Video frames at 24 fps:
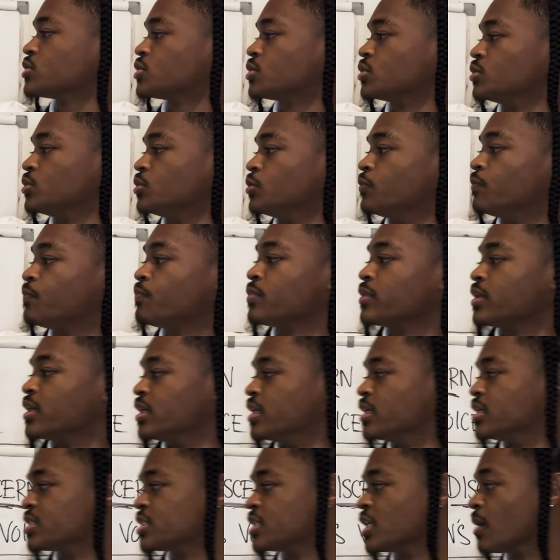to you
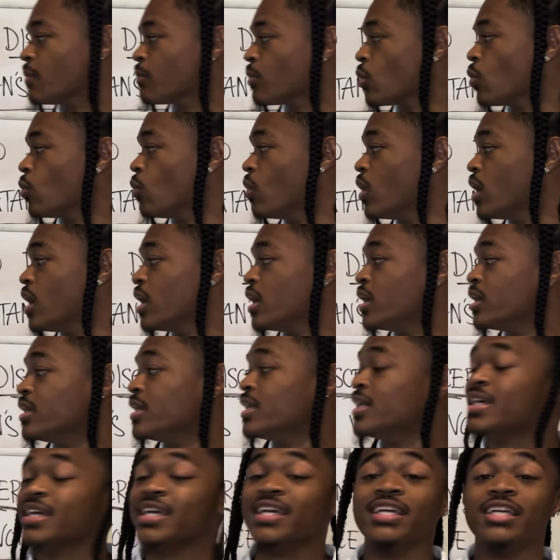is, number one,
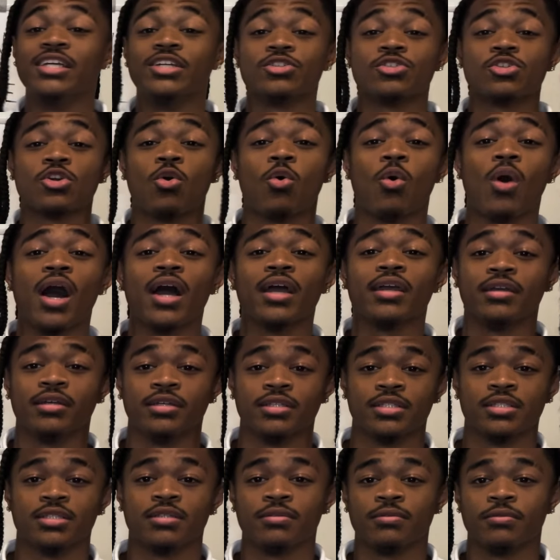he is
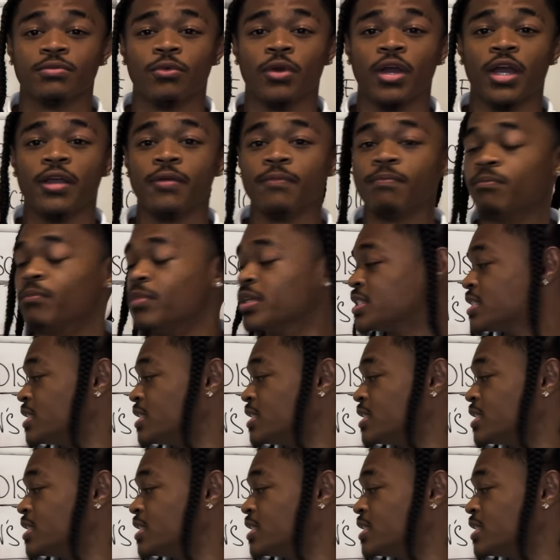quiet, right? But